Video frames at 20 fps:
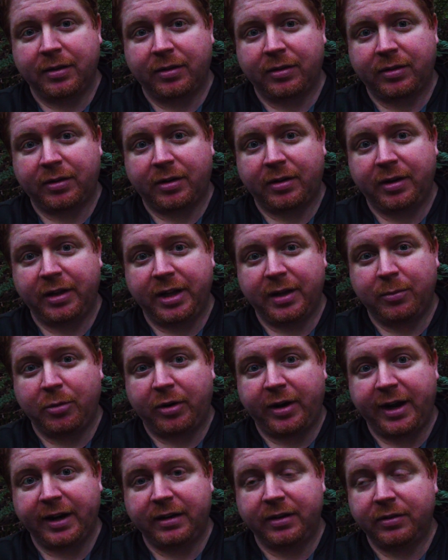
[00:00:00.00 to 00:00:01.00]
starting to get
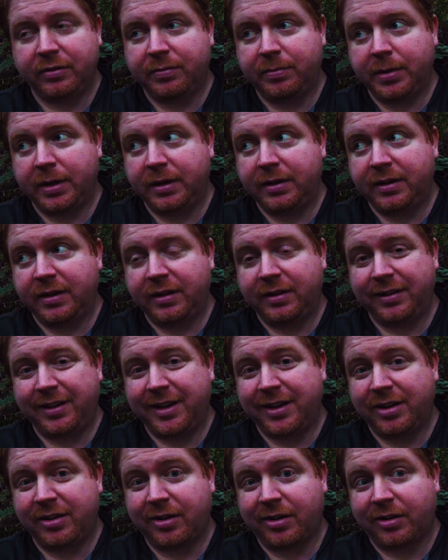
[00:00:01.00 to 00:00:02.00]
more active, but it's
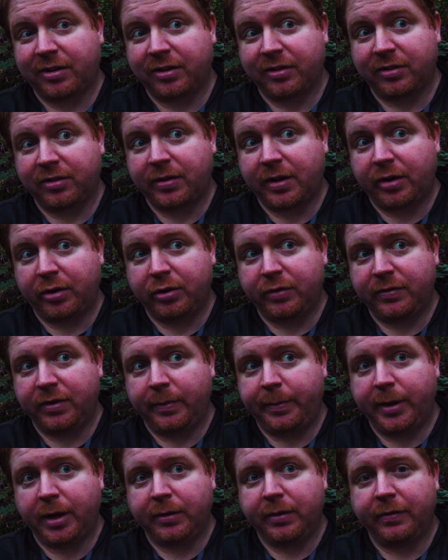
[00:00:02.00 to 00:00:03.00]
getting dark, so I don't know if
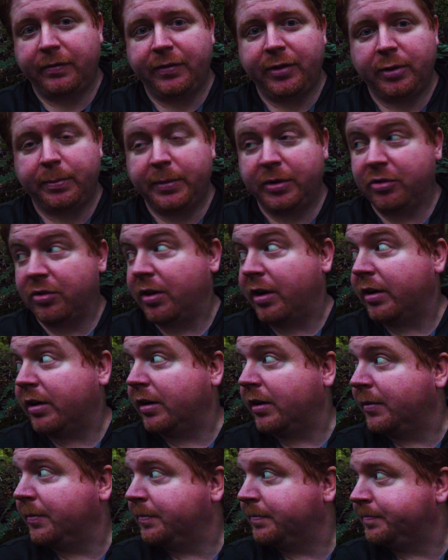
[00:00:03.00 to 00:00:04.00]
I'll be able to film much
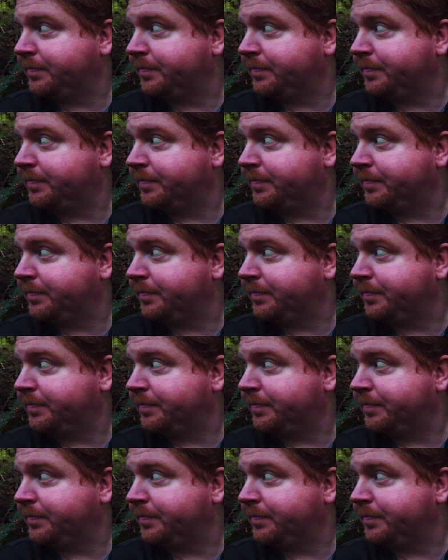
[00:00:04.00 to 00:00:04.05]
longer.